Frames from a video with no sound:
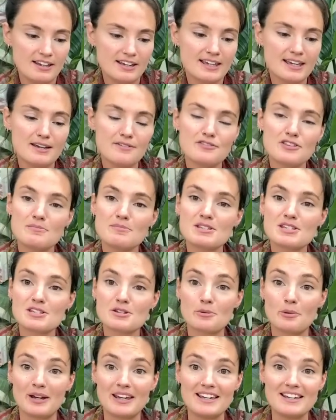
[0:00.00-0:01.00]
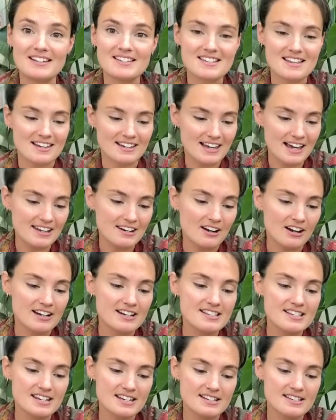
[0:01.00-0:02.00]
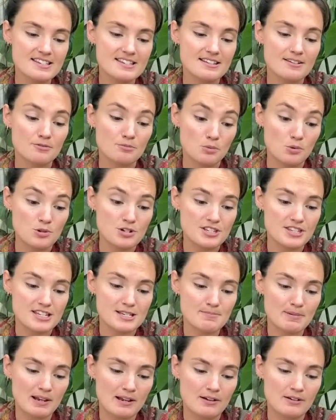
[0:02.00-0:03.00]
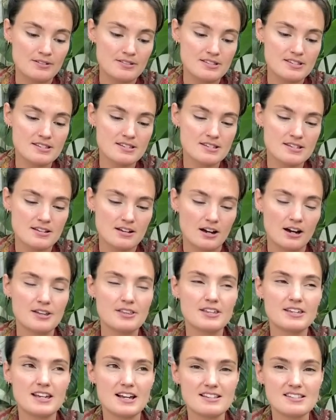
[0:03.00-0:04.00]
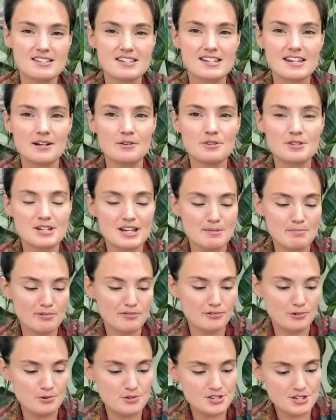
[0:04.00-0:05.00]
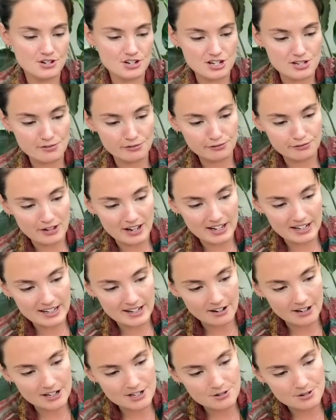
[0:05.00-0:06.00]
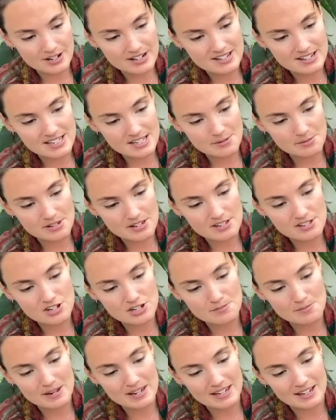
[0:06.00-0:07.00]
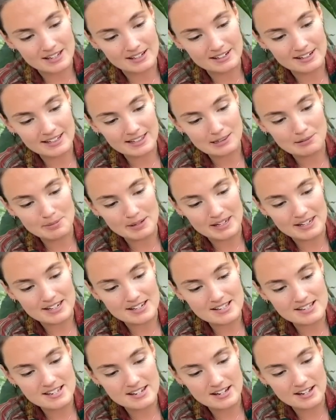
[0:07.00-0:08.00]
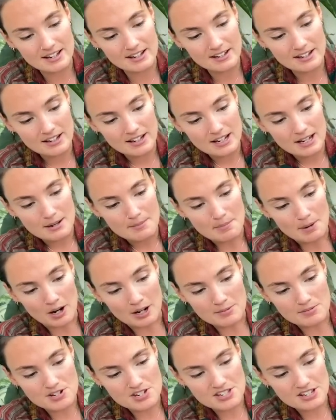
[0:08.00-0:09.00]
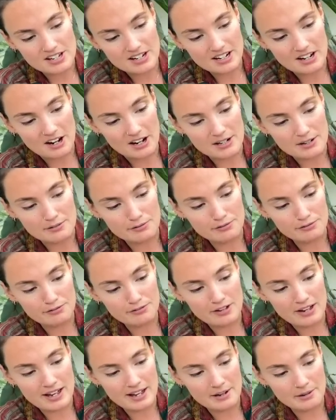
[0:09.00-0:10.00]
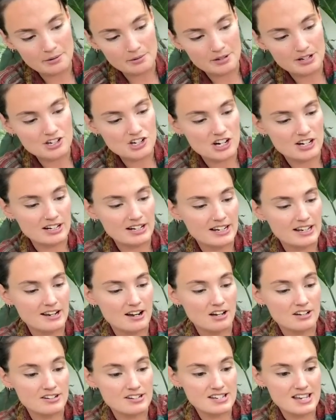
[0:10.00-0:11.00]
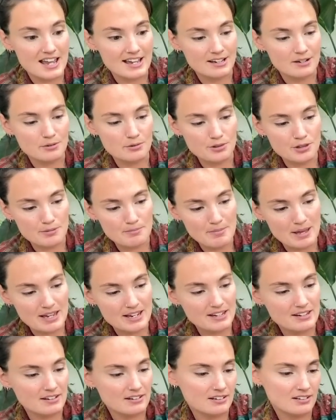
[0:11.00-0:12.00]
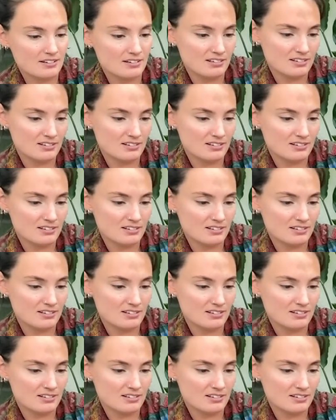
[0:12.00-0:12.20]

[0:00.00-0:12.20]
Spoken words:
give them a squeeze. Again, I did water this plant either yesterday or the day before, so she's fairly hydrated, so it does just make it a little bit easier. But I'm just gonna kind of very gently untangle the main